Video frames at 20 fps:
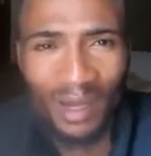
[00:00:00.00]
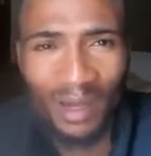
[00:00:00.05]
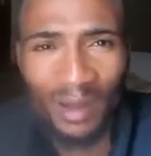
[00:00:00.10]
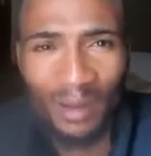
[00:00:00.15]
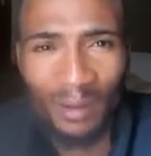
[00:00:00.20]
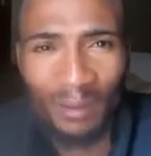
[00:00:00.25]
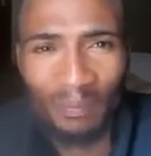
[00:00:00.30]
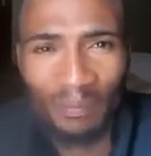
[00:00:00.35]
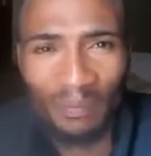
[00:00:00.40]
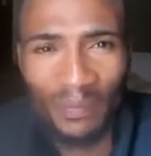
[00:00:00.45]

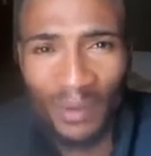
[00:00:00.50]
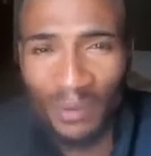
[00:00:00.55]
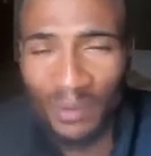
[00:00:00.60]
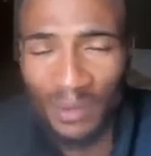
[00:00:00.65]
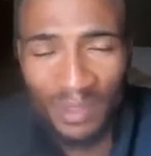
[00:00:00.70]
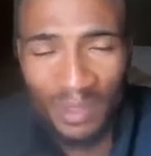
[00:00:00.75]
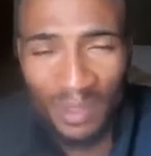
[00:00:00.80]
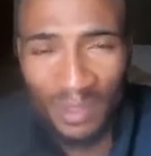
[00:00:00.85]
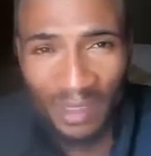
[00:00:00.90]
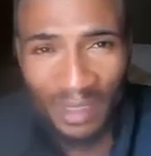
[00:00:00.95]
that
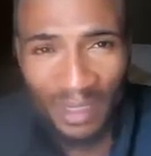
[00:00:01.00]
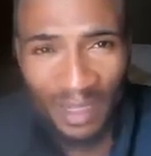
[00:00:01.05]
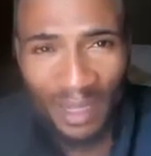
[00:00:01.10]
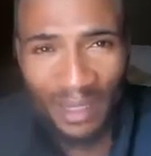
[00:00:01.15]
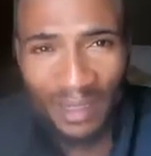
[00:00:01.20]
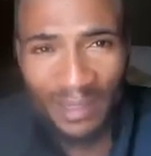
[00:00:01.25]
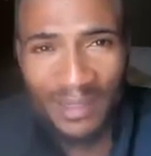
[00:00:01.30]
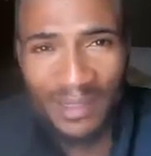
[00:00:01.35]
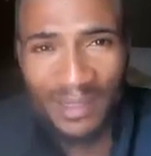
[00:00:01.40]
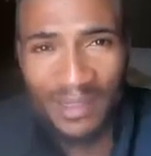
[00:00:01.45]
was not the
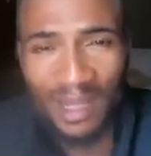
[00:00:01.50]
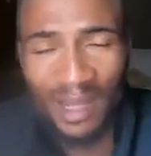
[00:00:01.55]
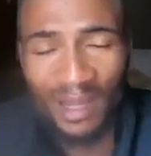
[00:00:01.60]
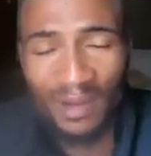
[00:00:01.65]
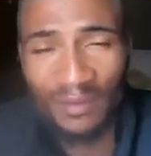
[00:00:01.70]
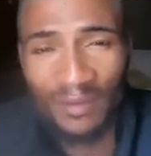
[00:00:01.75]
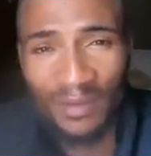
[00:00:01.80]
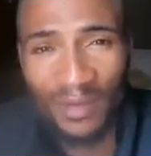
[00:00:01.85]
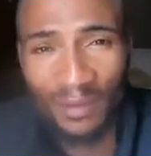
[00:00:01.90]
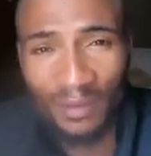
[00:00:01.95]
case.
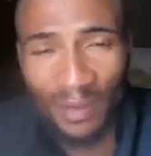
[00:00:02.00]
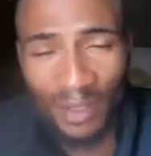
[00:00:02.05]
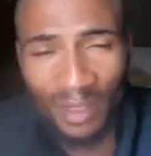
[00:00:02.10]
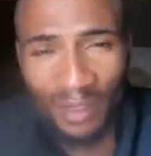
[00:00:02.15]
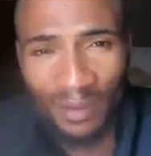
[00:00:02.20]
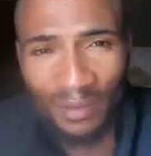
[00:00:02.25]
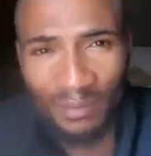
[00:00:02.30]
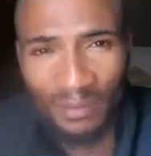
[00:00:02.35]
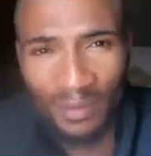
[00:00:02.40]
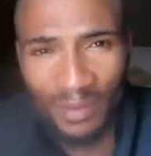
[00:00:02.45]
I felt
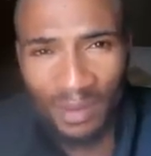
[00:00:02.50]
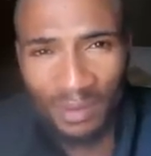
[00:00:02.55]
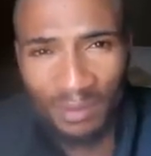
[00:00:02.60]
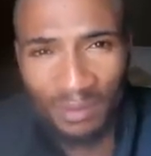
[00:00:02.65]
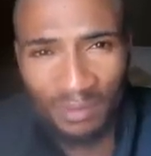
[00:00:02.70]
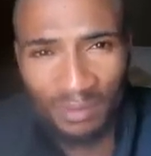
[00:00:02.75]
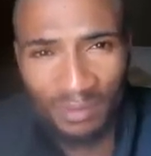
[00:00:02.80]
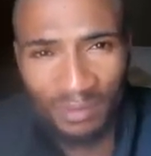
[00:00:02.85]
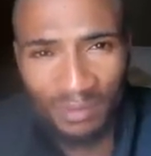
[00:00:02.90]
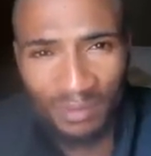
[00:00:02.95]
ill
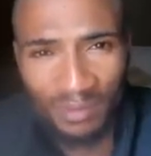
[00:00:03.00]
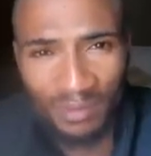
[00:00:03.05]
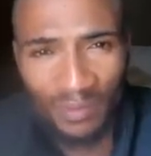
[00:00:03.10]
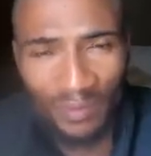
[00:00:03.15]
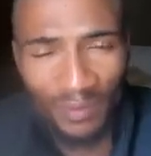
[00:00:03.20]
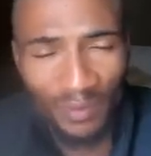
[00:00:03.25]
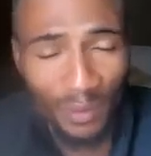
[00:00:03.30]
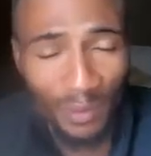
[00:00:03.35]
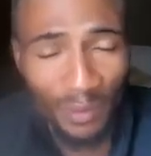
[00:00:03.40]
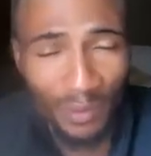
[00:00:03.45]
some
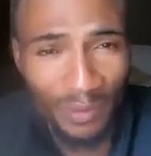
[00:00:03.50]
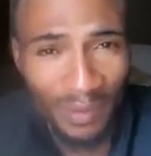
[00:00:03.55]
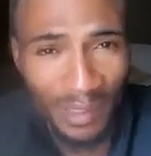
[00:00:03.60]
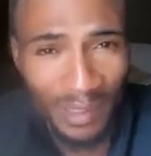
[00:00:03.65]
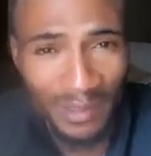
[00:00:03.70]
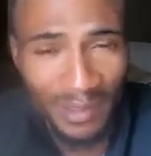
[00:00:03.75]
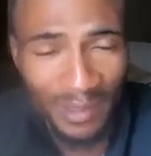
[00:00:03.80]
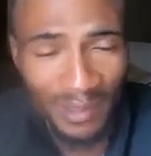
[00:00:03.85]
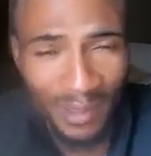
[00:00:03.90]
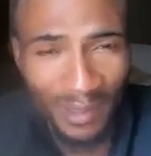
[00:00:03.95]
few
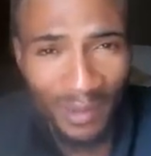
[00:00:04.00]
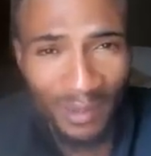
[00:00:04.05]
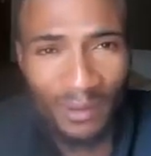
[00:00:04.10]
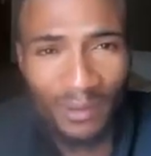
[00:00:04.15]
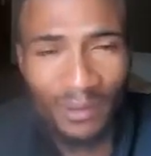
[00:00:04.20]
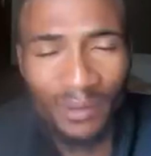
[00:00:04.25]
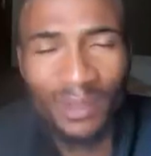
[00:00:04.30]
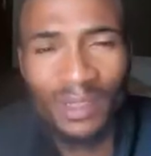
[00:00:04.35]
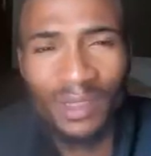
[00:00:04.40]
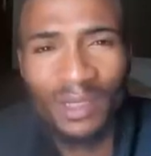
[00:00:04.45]
days
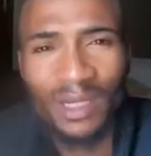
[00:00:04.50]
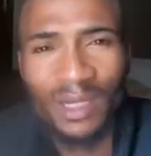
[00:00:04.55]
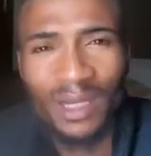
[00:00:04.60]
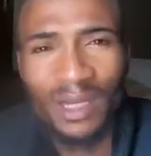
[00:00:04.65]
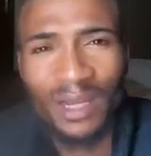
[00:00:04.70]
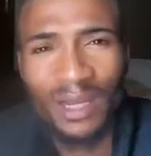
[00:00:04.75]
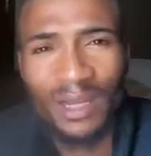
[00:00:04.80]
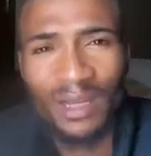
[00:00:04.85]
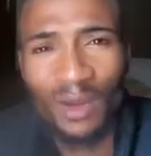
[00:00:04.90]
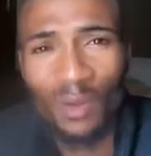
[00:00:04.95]
ago
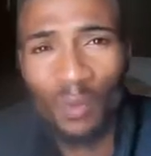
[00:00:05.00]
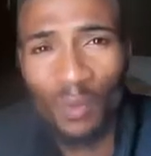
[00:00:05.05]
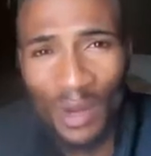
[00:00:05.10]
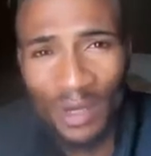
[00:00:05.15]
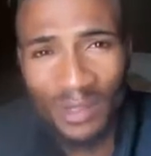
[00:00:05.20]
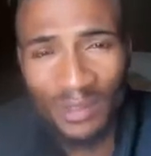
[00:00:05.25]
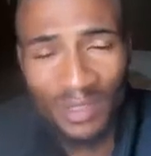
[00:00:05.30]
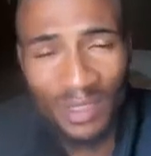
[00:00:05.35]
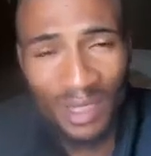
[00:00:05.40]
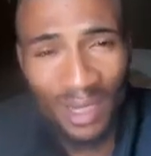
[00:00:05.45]
and I
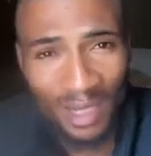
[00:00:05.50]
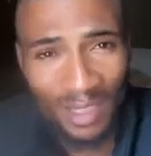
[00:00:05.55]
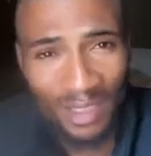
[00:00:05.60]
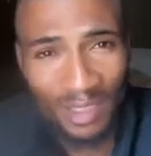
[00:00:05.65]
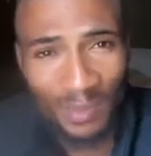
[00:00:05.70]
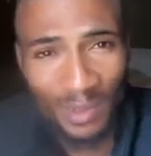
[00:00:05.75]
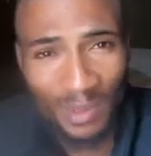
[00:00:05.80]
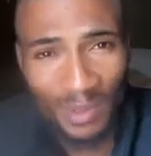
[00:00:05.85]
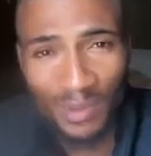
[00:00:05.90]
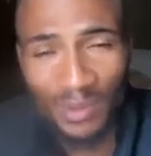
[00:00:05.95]
went to the
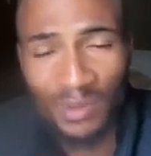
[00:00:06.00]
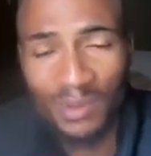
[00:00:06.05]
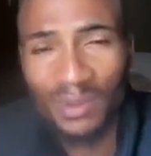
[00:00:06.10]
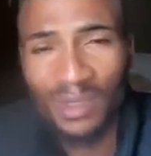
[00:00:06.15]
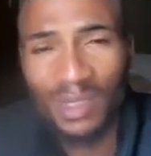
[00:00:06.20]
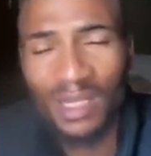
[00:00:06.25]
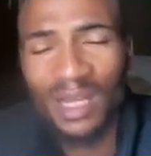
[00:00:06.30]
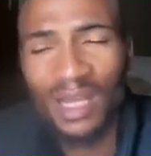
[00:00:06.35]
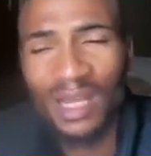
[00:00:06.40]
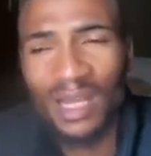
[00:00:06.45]
hospital
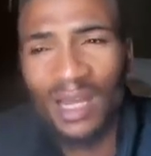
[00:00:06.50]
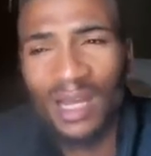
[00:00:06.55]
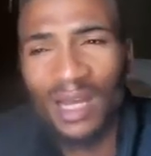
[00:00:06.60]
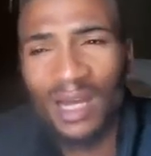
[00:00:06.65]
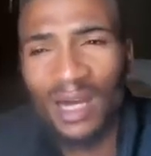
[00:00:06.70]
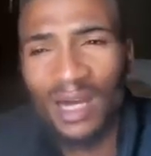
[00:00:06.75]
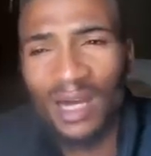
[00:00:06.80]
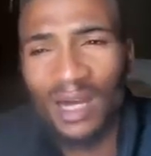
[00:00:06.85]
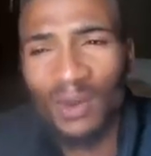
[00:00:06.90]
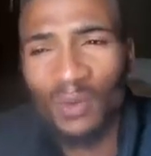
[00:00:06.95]

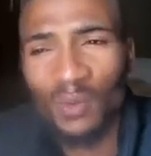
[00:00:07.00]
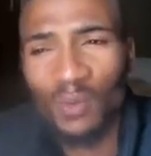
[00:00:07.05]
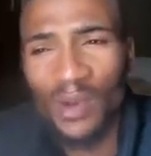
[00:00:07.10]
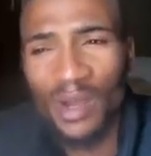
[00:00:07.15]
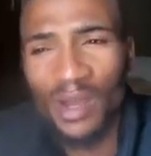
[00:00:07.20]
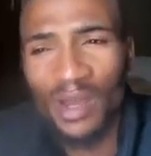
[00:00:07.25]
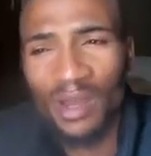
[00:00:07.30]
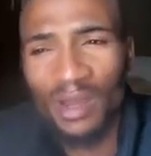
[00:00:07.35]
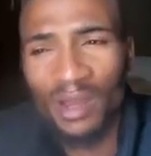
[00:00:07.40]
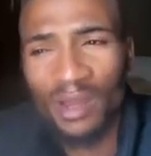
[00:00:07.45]

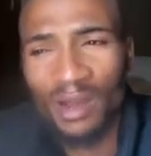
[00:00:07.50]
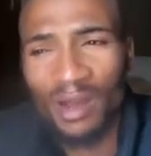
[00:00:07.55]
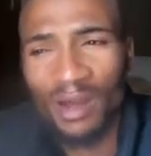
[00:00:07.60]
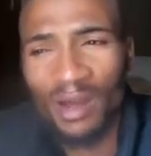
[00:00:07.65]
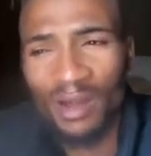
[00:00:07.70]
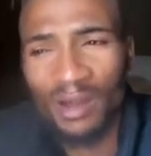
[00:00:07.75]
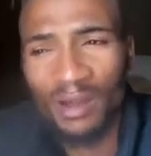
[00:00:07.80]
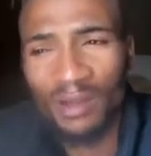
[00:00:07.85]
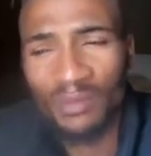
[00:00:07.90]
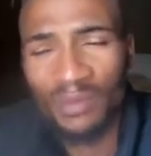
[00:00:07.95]
where
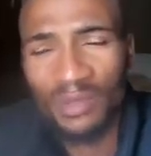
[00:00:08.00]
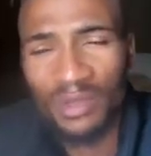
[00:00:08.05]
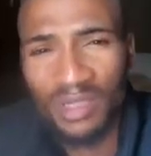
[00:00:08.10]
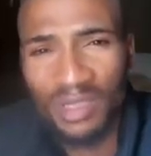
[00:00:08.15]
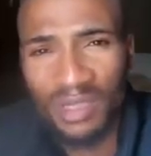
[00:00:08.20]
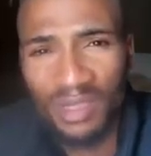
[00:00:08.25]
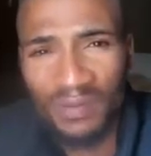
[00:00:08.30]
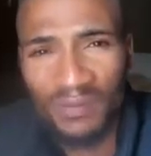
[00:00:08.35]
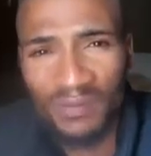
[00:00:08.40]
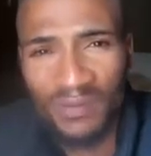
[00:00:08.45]
I
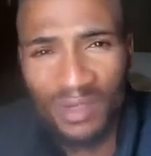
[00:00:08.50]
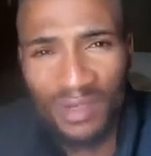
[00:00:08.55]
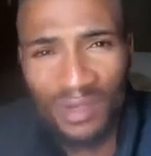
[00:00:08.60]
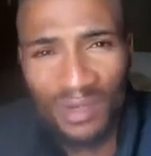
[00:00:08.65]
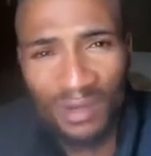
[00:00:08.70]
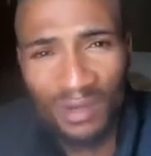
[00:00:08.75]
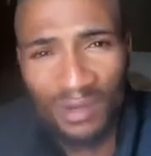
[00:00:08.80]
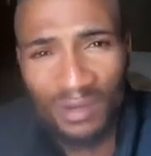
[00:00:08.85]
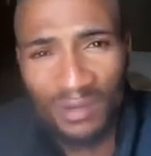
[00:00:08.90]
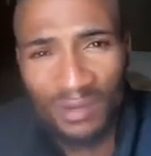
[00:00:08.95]
received
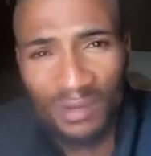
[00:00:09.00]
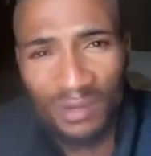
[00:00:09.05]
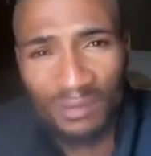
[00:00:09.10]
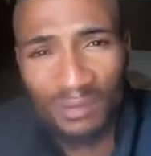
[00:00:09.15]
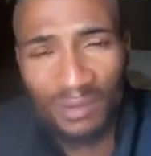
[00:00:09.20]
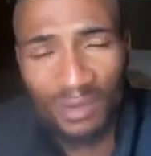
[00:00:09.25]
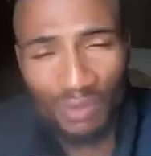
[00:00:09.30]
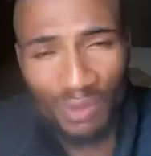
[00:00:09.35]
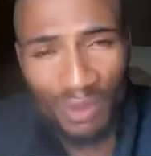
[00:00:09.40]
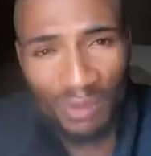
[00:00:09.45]

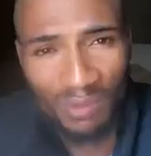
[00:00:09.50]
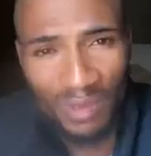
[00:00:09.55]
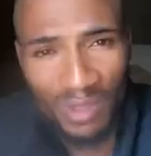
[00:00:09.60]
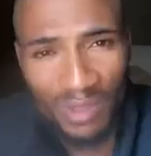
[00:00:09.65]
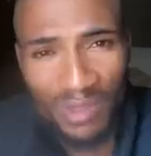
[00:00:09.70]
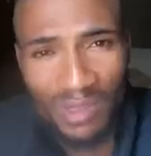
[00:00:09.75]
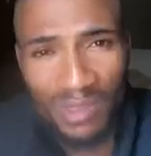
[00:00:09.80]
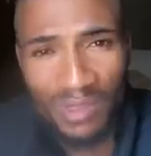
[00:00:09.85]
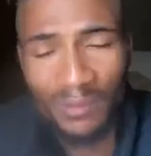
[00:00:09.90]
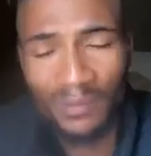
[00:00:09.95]
some
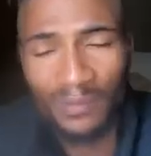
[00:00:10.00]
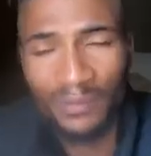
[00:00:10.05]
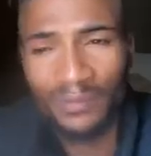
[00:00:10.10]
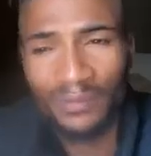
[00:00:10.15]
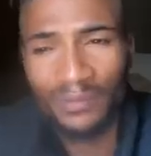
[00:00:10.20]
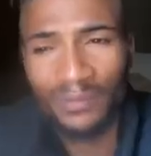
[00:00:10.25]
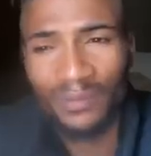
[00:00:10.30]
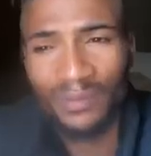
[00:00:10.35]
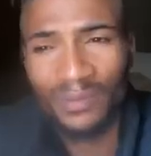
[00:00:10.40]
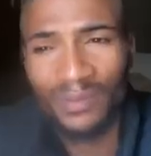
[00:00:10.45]
treatments.
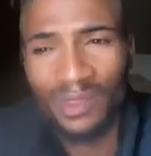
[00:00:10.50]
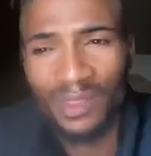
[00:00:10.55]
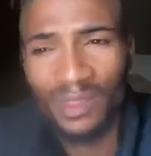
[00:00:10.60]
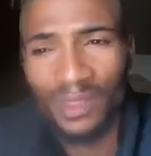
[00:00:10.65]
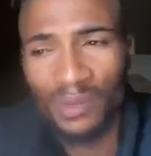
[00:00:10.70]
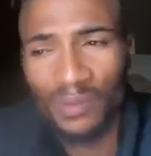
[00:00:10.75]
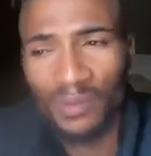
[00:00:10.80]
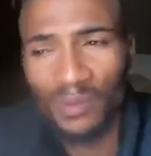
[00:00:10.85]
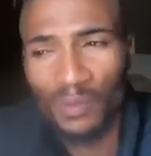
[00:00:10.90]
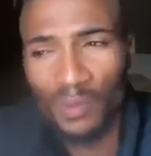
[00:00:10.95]

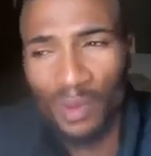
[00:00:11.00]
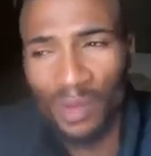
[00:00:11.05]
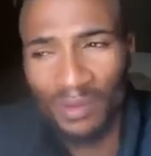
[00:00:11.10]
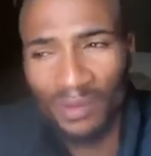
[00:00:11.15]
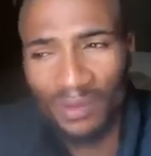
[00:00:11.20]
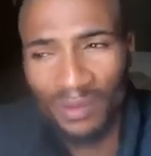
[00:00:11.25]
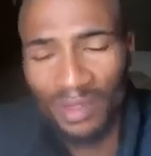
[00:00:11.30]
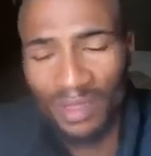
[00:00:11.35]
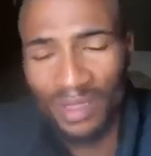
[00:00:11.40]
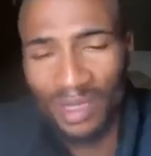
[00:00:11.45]

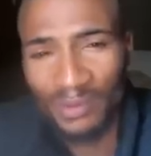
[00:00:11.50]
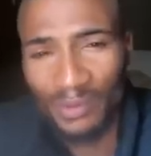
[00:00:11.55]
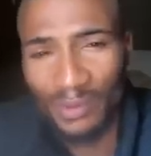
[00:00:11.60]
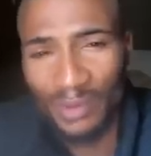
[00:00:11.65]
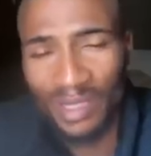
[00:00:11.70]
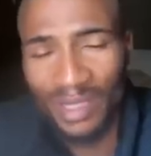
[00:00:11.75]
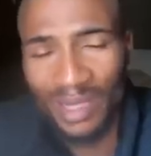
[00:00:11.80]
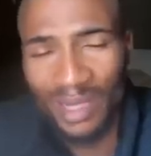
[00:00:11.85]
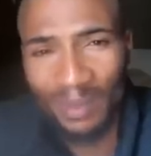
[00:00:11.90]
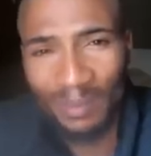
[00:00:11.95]
One thing that
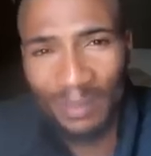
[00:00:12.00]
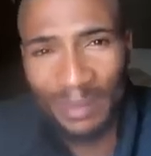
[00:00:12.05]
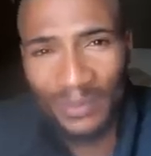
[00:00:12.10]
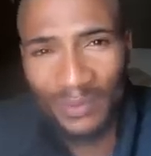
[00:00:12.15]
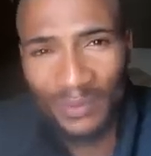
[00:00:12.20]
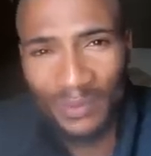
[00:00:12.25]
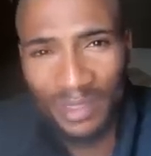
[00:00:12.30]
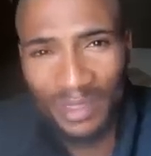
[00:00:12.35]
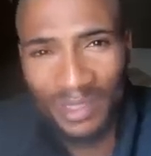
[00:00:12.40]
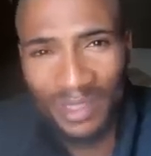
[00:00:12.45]
really
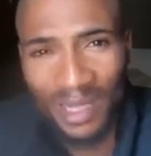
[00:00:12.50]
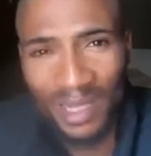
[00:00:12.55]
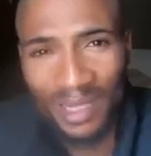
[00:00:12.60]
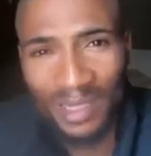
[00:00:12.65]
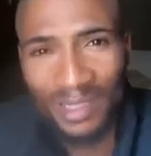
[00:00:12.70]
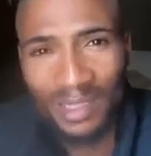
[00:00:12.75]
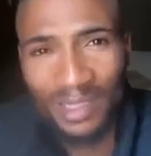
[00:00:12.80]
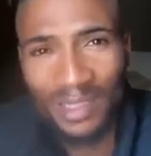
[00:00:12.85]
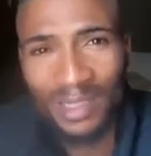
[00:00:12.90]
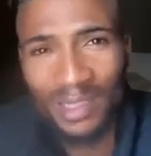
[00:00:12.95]
happened was
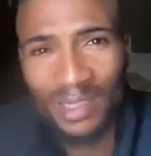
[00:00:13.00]
that